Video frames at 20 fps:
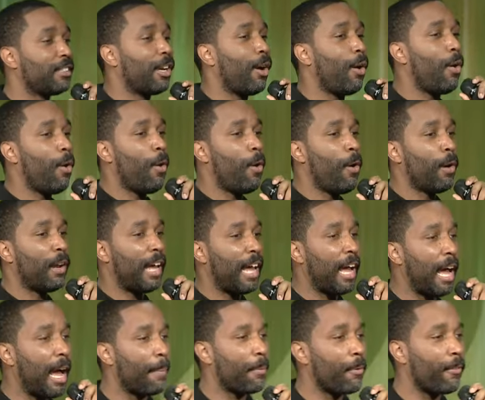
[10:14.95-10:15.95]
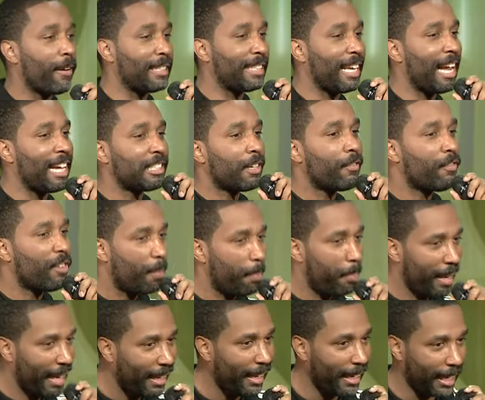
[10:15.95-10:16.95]
the oil operates as a
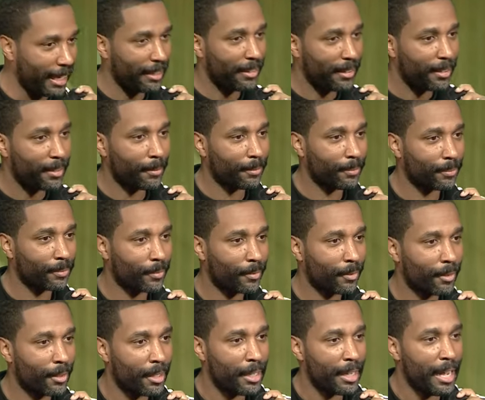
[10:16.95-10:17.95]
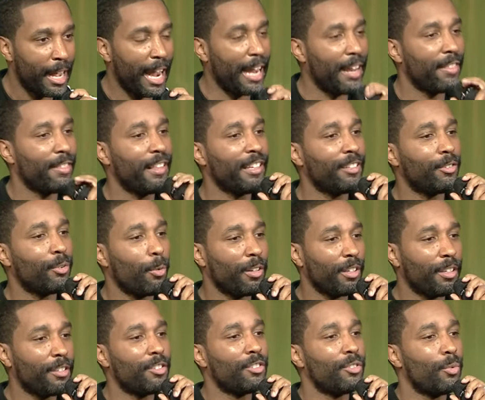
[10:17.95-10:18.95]
repellent. And this,
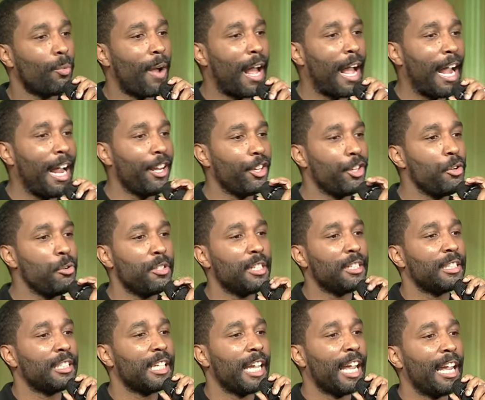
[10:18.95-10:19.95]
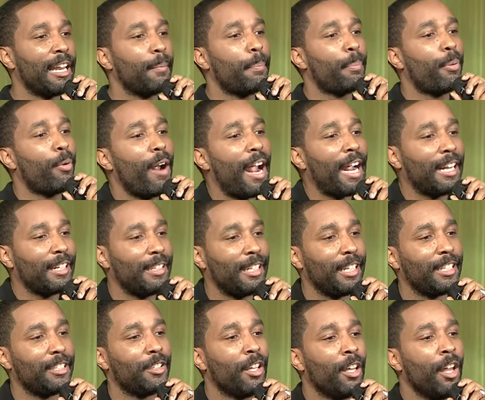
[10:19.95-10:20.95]
this is why you just can't
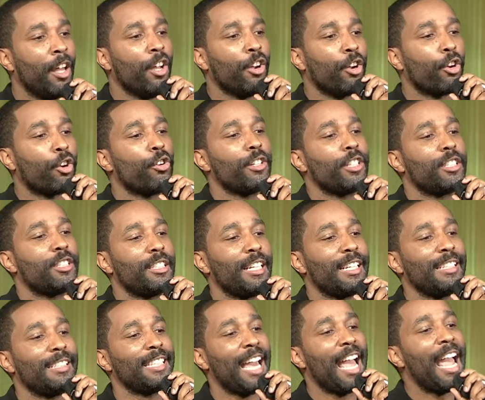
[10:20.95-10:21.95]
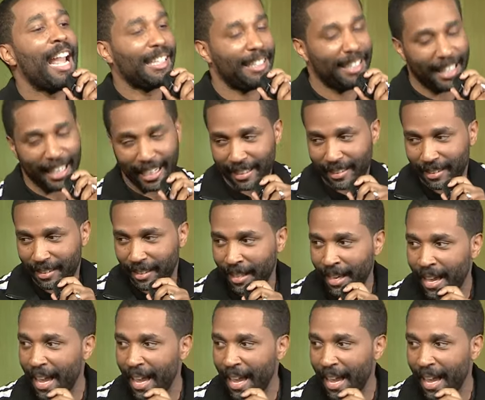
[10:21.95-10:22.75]
practice Christian tactics